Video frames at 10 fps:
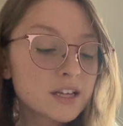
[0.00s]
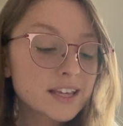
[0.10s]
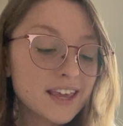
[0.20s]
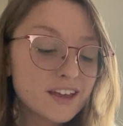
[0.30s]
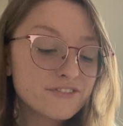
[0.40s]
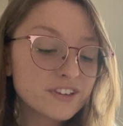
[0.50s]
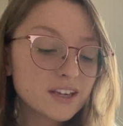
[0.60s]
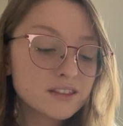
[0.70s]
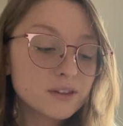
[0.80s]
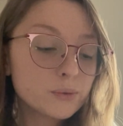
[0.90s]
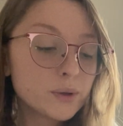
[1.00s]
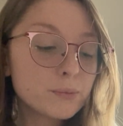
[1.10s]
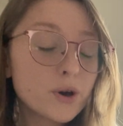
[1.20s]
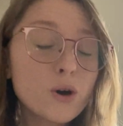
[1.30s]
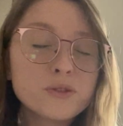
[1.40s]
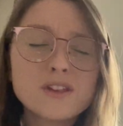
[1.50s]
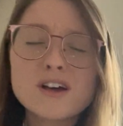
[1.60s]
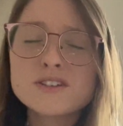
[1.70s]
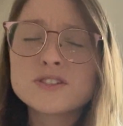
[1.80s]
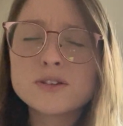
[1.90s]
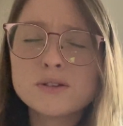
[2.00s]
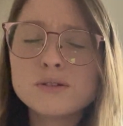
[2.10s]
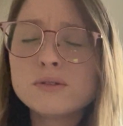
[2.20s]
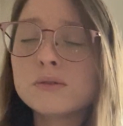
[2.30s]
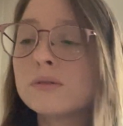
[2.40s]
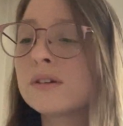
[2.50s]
Can't forget that we both lost you.